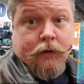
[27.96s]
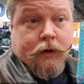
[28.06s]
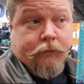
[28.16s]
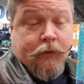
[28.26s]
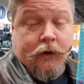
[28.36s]

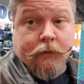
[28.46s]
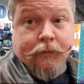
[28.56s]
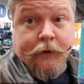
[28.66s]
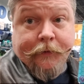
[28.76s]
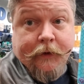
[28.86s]
I'm gonna
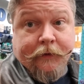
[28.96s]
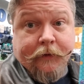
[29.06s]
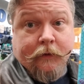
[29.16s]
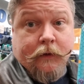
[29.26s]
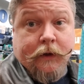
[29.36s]
put these
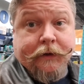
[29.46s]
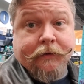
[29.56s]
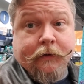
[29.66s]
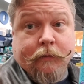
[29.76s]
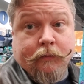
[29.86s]
in the
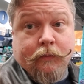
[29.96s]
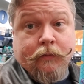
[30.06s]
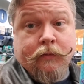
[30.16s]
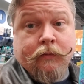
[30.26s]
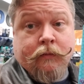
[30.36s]
laundry room
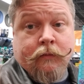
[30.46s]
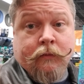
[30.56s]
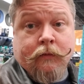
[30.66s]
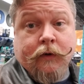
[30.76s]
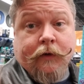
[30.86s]

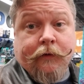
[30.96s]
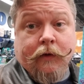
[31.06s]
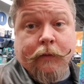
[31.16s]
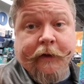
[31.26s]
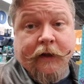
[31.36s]
because
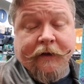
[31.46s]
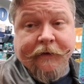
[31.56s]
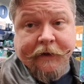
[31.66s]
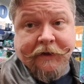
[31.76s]
nobody likes that